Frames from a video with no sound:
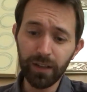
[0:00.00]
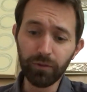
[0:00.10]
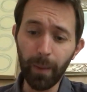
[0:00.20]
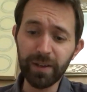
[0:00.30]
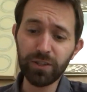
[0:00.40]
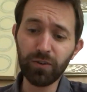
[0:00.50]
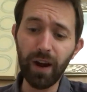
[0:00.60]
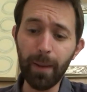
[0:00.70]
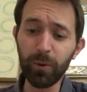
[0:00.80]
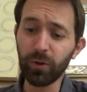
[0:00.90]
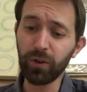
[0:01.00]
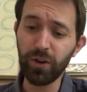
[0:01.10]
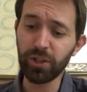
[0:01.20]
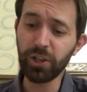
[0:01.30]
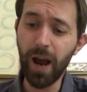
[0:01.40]
Robert scrambled
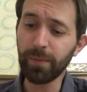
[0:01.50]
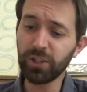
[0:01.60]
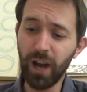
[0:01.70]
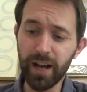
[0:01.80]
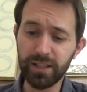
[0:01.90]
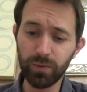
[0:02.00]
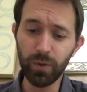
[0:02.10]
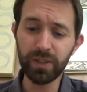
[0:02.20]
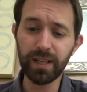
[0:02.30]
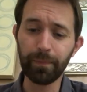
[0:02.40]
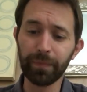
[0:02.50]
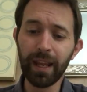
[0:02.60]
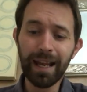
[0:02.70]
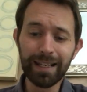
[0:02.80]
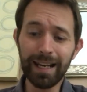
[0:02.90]
across sharp shards towards him.
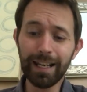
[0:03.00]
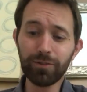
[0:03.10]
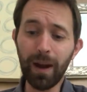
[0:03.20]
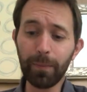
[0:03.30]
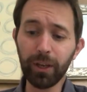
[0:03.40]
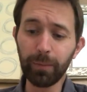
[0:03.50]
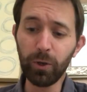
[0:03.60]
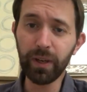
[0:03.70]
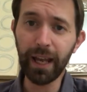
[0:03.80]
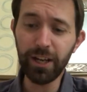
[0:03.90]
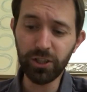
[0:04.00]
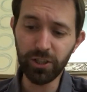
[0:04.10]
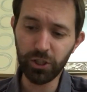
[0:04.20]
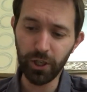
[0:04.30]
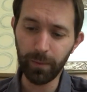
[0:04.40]
Lily grabbed the
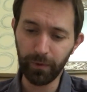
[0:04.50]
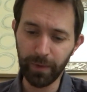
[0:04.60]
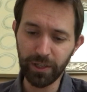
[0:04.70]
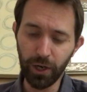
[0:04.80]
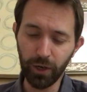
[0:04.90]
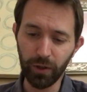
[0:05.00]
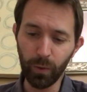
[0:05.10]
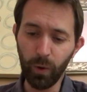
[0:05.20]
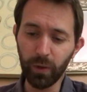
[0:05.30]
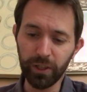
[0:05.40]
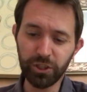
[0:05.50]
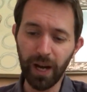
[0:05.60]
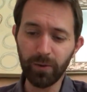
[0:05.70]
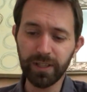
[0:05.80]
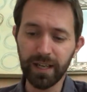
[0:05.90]
communication tube from its hook on the wall and
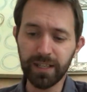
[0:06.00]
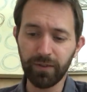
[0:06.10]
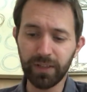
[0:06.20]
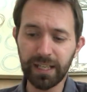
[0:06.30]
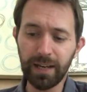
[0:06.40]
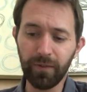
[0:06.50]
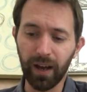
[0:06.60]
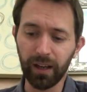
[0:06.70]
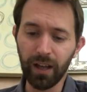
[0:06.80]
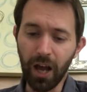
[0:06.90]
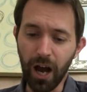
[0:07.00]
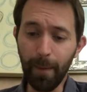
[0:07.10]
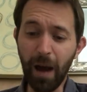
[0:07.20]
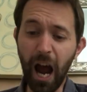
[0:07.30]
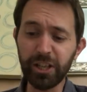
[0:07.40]
shouted into the receiver,
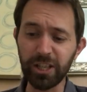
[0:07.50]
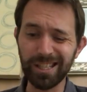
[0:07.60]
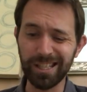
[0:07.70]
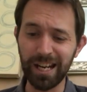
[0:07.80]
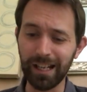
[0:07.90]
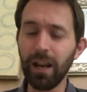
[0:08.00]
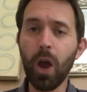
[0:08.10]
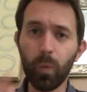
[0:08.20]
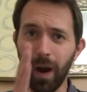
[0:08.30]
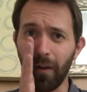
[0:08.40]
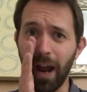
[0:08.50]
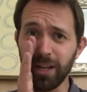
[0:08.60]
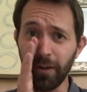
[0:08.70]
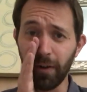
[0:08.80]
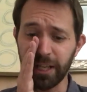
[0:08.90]
Emergency! We're
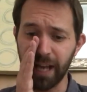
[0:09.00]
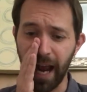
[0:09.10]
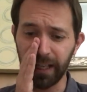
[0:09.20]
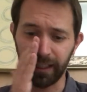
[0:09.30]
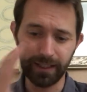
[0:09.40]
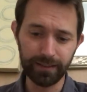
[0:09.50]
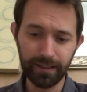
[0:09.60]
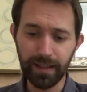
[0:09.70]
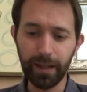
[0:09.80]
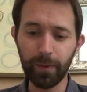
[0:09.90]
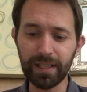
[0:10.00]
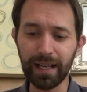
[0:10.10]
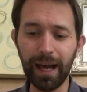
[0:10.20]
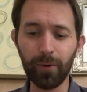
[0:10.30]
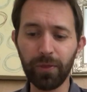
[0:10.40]
under attack! There was a
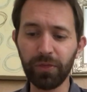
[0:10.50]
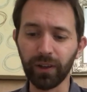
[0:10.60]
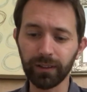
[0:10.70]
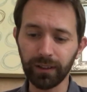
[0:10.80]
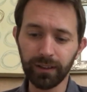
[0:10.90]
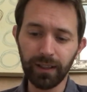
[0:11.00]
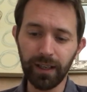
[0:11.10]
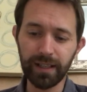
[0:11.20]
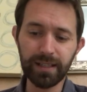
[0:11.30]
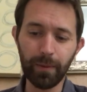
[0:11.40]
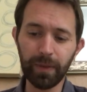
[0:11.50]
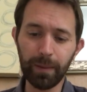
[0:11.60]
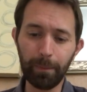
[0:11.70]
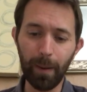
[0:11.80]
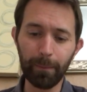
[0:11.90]
loud thunk, like somebody
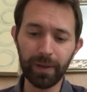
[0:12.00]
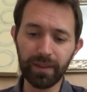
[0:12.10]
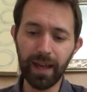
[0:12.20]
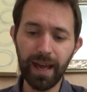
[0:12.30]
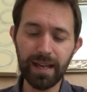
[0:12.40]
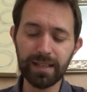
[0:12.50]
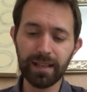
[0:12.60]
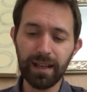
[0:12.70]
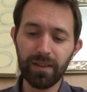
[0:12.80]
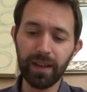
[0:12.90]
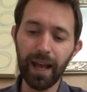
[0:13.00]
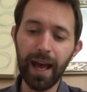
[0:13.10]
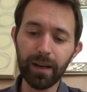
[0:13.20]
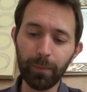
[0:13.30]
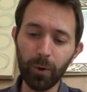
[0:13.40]
bumping their head. Then
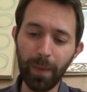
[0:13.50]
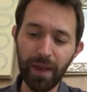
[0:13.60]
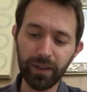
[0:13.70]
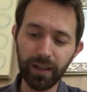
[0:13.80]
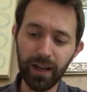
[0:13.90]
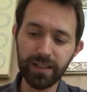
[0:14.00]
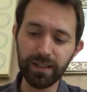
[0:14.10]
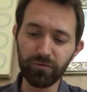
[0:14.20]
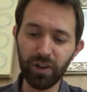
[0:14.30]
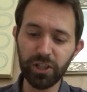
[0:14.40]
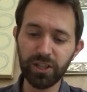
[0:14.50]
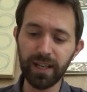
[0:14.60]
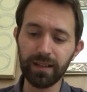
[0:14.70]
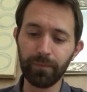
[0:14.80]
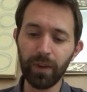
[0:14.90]
Anna pulled back the curtain and rushed
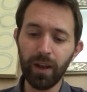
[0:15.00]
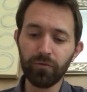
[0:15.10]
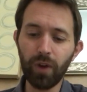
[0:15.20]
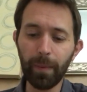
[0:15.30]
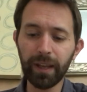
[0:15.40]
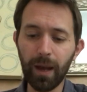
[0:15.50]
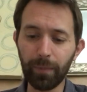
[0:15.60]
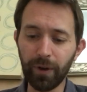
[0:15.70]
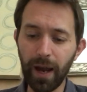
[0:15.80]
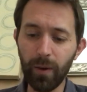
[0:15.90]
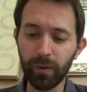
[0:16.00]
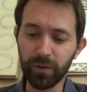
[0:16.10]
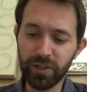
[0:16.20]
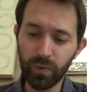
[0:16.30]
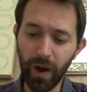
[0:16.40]
in. Rubbing her brow
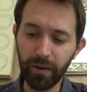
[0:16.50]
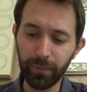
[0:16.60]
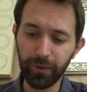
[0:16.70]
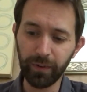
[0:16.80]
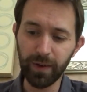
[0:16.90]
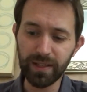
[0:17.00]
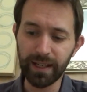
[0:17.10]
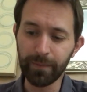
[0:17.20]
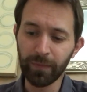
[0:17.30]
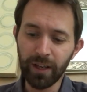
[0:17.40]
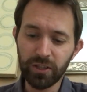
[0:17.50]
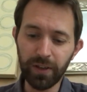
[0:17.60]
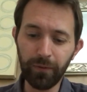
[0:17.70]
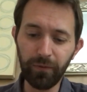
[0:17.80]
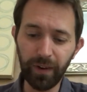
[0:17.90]
and swearing profusely,
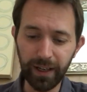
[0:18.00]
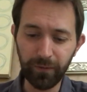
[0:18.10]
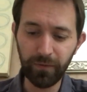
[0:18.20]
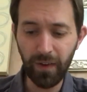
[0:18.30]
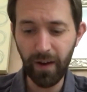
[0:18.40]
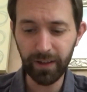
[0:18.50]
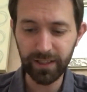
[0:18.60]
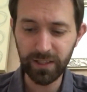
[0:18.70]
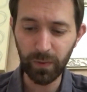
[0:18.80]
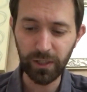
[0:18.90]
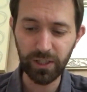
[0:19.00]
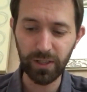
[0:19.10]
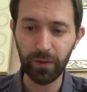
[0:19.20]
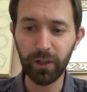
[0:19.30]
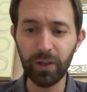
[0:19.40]
she flicked various switches
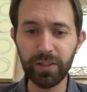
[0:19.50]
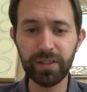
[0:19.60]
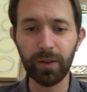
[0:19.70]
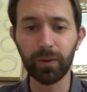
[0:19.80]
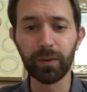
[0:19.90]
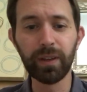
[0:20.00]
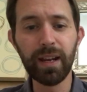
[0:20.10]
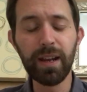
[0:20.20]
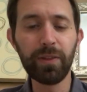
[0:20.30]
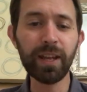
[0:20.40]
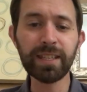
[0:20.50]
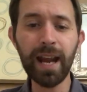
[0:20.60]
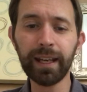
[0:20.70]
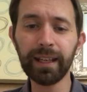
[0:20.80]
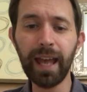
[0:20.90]
on the console. The
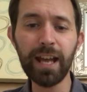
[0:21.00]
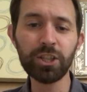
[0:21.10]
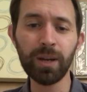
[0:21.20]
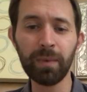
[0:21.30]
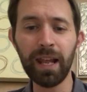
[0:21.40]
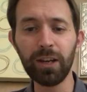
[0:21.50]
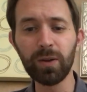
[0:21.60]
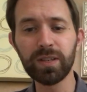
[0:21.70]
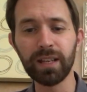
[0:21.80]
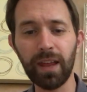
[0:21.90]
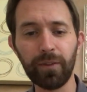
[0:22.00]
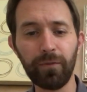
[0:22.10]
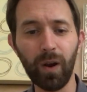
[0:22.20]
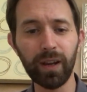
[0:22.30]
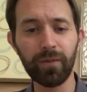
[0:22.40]
attacking airship let loose another
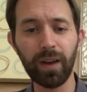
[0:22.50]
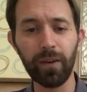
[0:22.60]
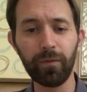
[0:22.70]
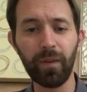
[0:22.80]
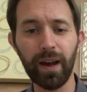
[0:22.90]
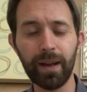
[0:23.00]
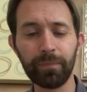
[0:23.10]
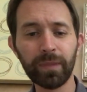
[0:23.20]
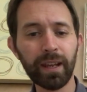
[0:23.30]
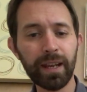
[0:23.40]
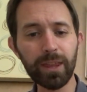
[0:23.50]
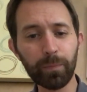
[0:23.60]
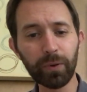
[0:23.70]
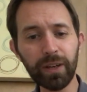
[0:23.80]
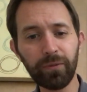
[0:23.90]
volley of gunfire. In the
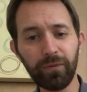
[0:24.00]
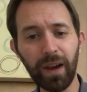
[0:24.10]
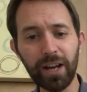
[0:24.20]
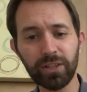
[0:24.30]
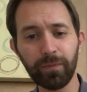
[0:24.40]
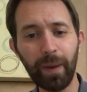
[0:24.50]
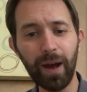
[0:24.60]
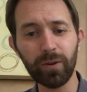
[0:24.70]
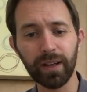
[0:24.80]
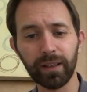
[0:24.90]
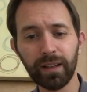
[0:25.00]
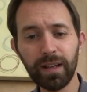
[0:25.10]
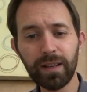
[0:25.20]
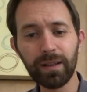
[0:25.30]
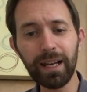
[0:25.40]
brief flash of powder,
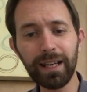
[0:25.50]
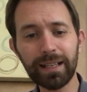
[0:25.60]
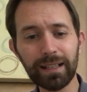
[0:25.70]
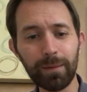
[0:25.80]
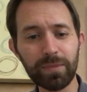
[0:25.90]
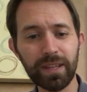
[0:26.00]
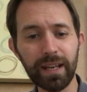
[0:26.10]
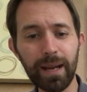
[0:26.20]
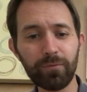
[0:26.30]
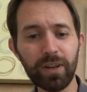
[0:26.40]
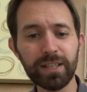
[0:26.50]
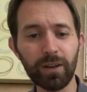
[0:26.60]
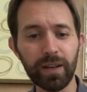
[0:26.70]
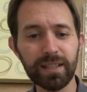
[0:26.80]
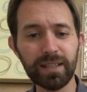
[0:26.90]
Lily glimpsed the name written
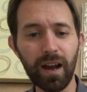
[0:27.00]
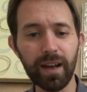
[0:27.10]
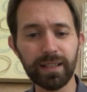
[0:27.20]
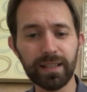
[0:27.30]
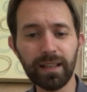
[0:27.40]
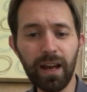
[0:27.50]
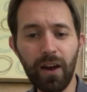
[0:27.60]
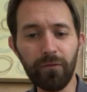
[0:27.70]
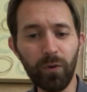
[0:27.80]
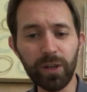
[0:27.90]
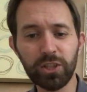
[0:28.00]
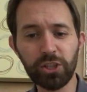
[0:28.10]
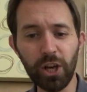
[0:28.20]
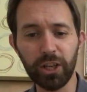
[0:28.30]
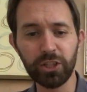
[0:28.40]
on its side. Her voice
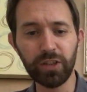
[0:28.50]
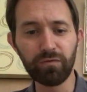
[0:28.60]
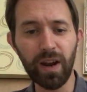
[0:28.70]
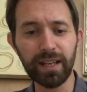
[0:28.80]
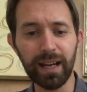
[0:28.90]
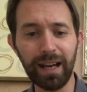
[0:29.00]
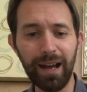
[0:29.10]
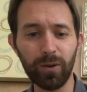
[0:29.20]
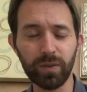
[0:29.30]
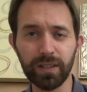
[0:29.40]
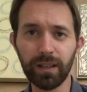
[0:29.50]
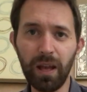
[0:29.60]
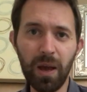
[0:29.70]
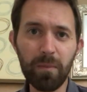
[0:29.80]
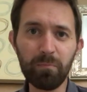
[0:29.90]
shook as she read it aloud.
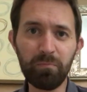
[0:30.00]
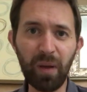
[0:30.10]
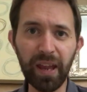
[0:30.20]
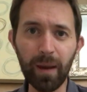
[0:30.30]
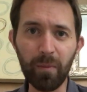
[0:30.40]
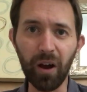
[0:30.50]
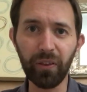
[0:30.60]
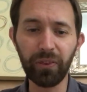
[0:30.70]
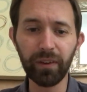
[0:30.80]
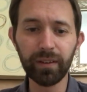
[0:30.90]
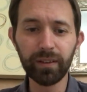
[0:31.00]
Behemoth.